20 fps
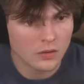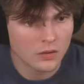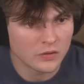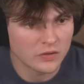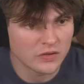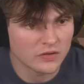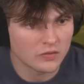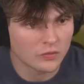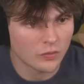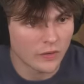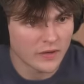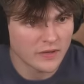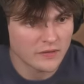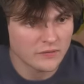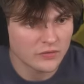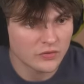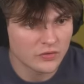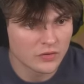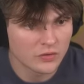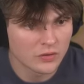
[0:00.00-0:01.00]
These
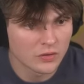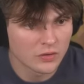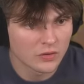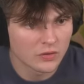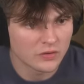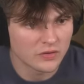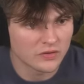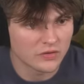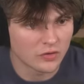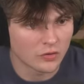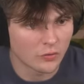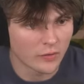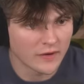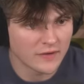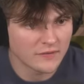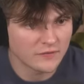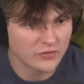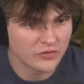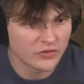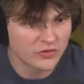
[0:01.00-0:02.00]
graves. These are
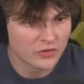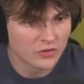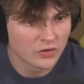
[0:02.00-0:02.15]
graves.